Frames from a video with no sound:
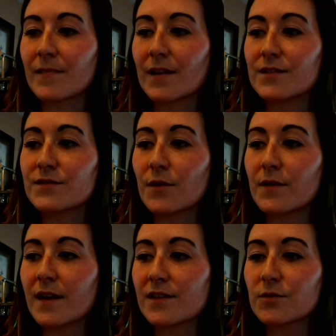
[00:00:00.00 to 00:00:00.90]
So the
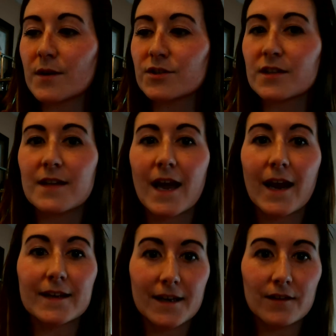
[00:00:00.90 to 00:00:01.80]
next question that
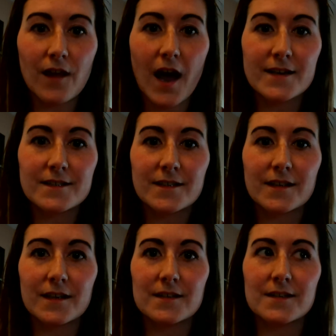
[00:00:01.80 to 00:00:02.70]
I get a lot
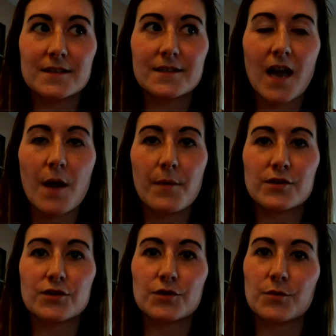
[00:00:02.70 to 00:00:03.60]
is, how
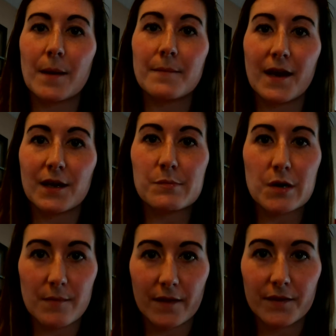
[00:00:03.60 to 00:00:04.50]
much do I make per
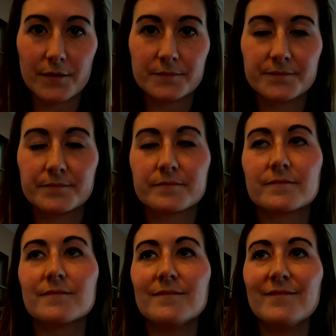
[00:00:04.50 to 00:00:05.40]
month?
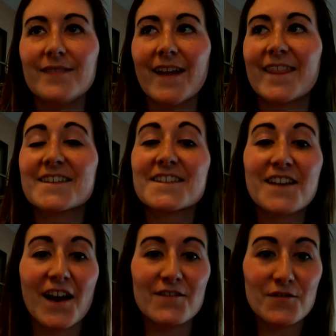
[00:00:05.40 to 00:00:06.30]
And this is
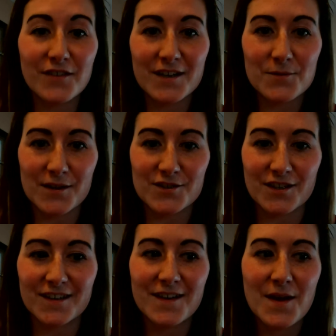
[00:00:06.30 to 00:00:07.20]
kind of a funny
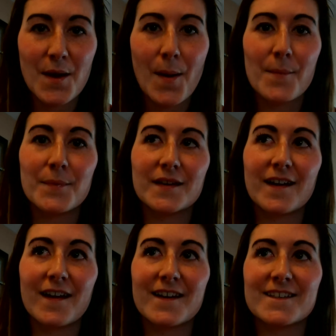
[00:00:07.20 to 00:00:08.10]
question
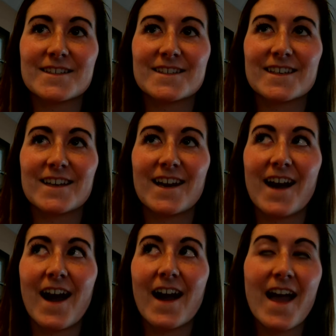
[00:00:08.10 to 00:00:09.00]
because
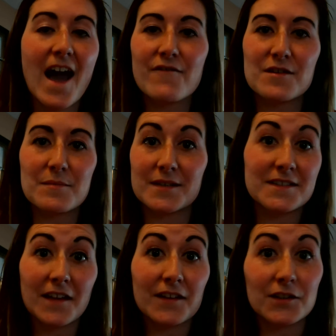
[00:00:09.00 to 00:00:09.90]
I haven't been
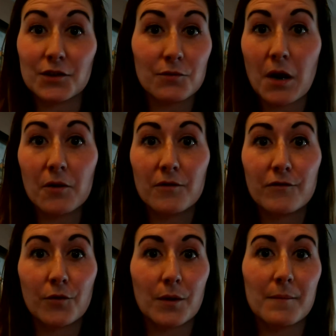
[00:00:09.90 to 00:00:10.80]
selling LuLaRoe
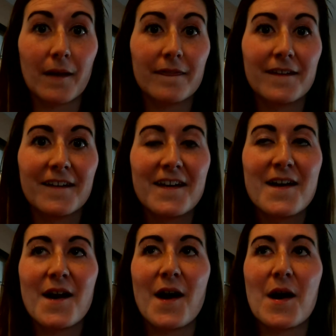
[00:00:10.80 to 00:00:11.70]
for a month.
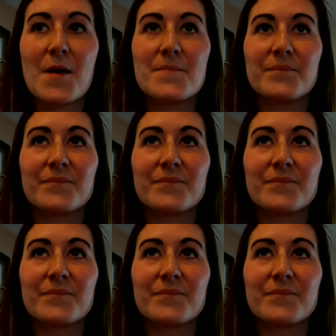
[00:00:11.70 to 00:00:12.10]
I've